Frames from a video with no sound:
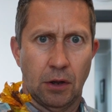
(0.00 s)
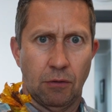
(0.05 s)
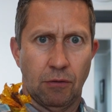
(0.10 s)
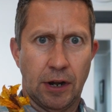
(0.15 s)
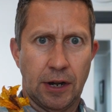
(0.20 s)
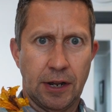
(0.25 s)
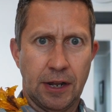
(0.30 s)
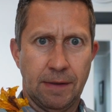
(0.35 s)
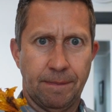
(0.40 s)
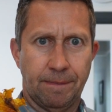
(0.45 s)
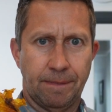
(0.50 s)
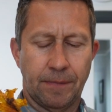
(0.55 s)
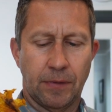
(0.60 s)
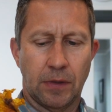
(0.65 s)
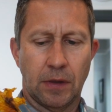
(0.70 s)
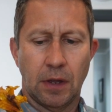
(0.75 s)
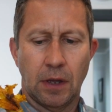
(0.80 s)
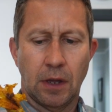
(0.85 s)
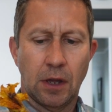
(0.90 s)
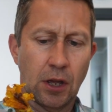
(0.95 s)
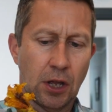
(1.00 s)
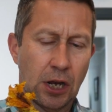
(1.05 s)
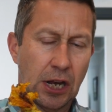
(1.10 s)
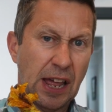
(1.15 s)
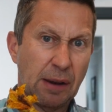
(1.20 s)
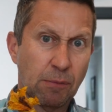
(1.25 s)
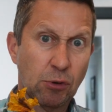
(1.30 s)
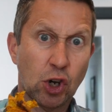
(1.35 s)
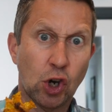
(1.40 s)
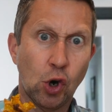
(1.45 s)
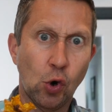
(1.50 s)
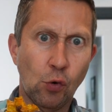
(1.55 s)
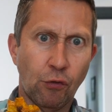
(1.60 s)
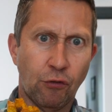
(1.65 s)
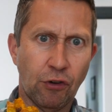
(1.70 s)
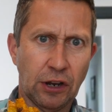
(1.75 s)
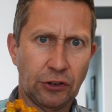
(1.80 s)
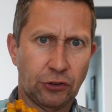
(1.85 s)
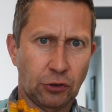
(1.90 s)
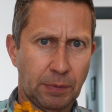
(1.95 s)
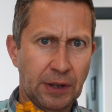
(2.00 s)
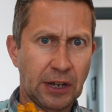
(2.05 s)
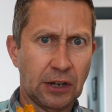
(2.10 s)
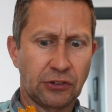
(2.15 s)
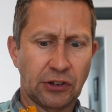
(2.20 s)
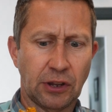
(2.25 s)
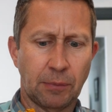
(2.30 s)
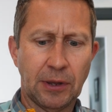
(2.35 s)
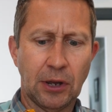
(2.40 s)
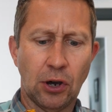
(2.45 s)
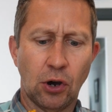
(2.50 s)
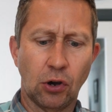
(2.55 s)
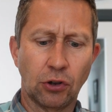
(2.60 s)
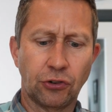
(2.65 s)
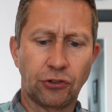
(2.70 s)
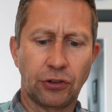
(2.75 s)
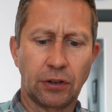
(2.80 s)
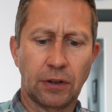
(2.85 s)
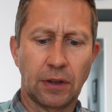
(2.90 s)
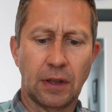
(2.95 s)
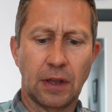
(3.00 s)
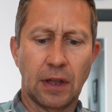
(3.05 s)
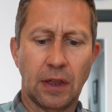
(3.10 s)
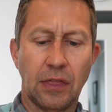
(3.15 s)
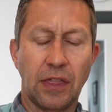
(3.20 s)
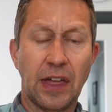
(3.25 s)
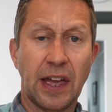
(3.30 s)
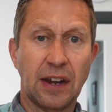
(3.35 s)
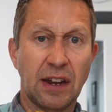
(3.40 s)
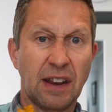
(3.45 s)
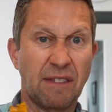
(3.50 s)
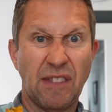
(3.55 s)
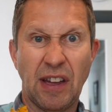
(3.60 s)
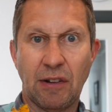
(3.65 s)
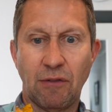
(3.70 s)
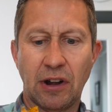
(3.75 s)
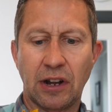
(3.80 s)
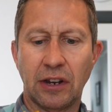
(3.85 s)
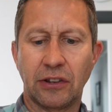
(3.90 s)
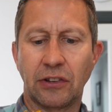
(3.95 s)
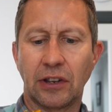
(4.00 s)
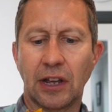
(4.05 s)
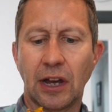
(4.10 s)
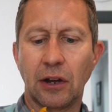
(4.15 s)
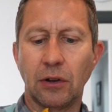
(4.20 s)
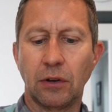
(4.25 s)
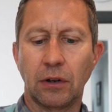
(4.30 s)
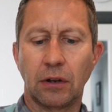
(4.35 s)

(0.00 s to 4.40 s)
Ready? Let them cool for a little bit because they'll be hot, and then they're ready to go.